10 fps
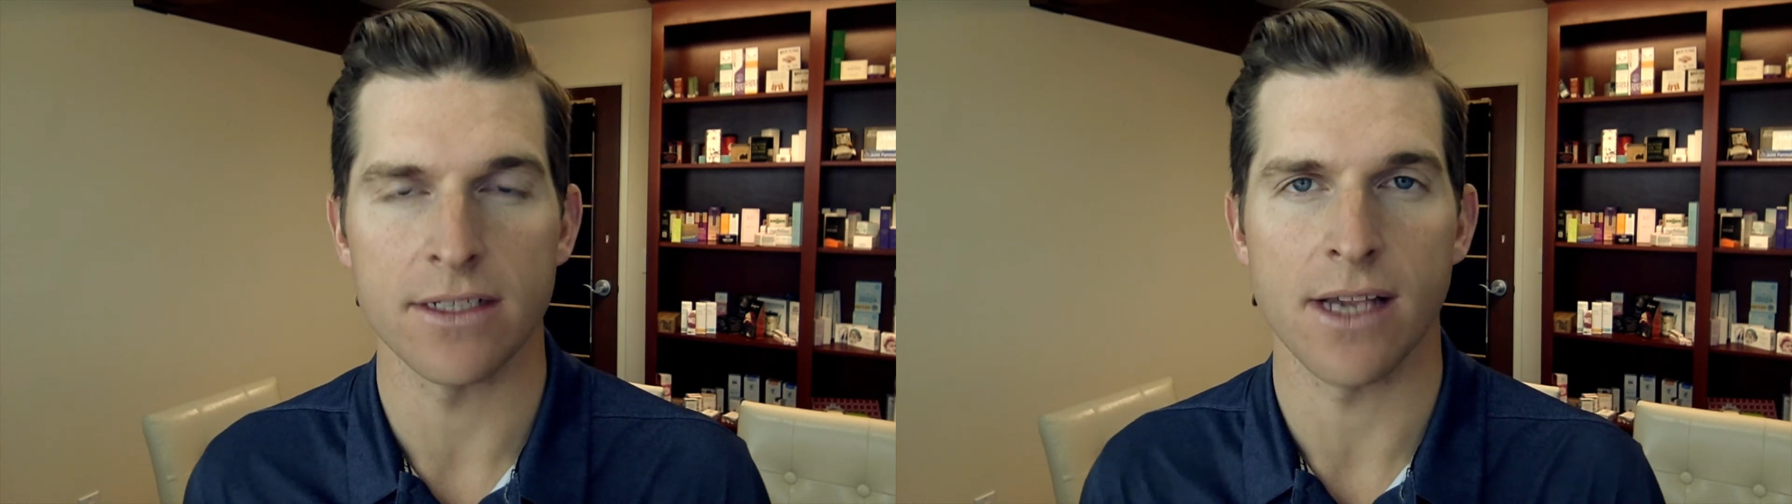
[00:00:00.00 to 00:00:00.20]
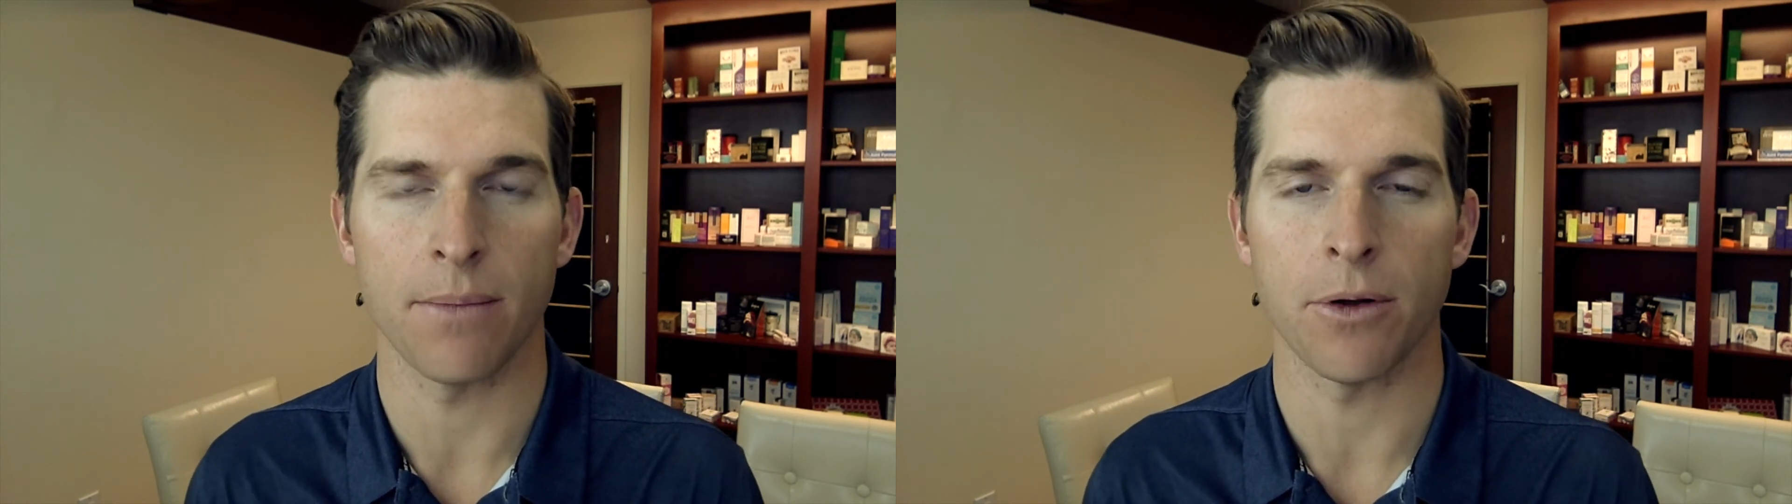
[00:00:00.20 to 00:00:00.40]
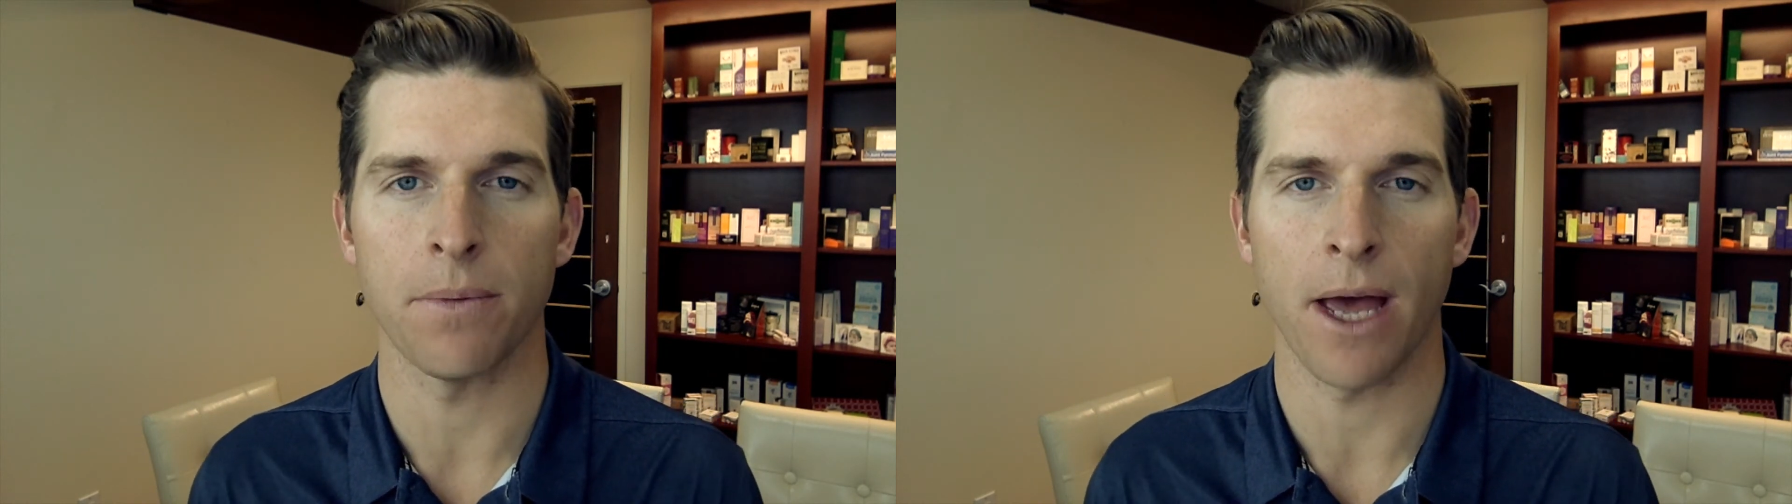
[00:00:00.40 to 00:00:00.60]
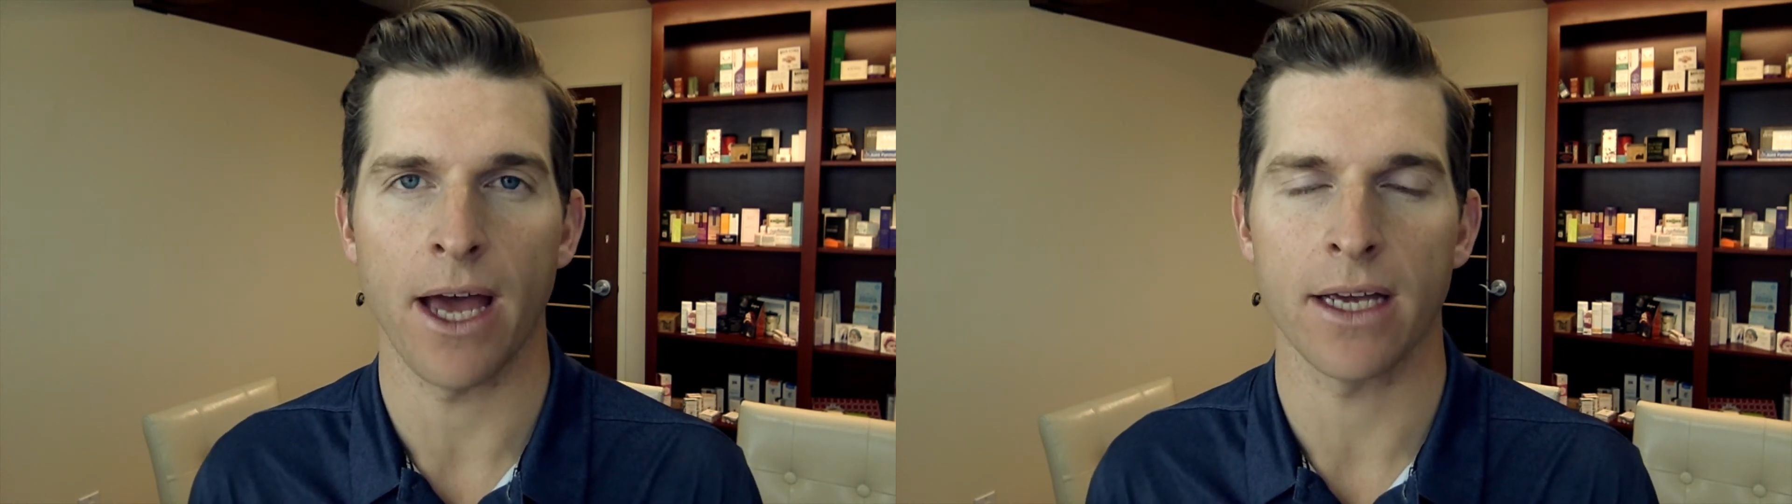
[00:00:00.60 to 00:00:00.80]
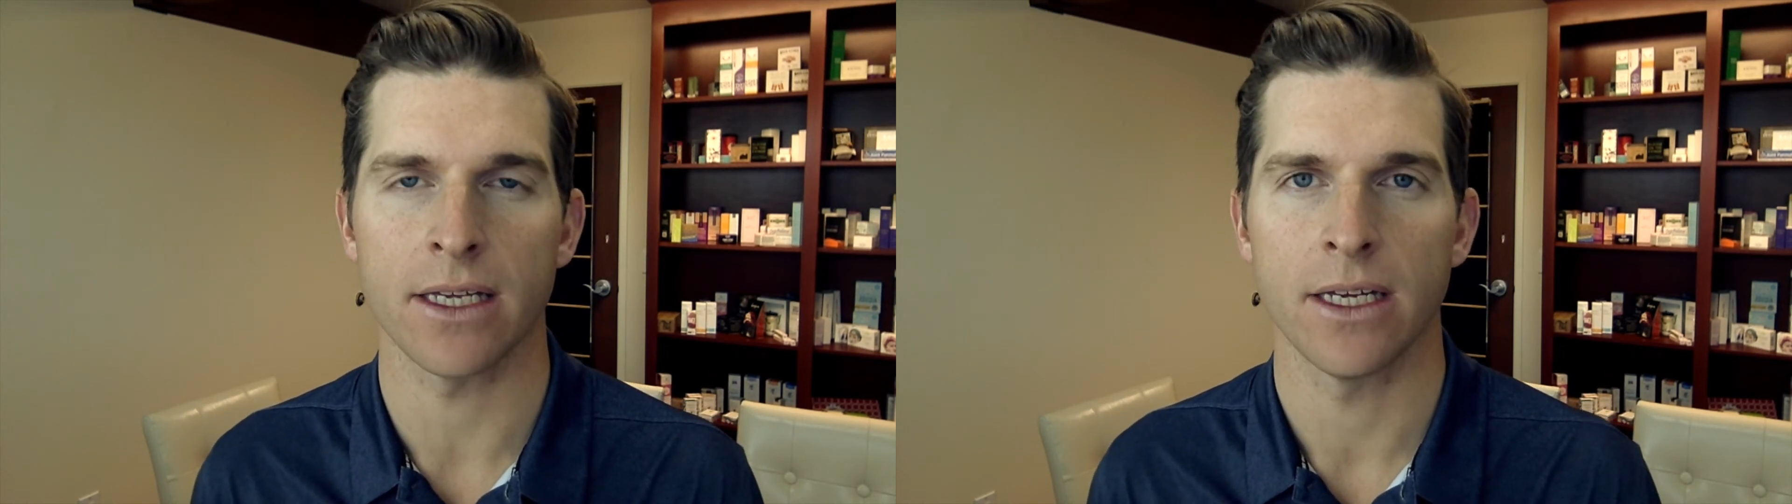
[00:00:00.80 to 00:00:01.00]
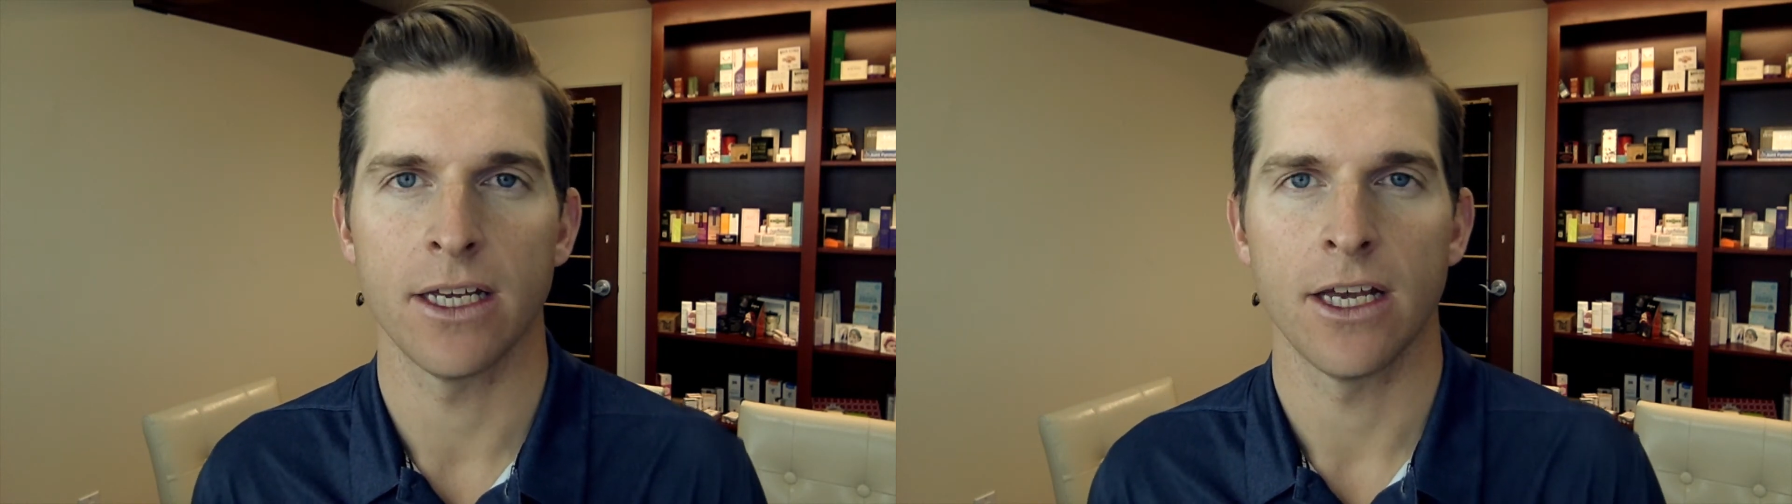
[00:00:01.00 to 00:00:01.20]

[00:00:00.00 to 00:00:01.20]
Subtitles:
a sample pack.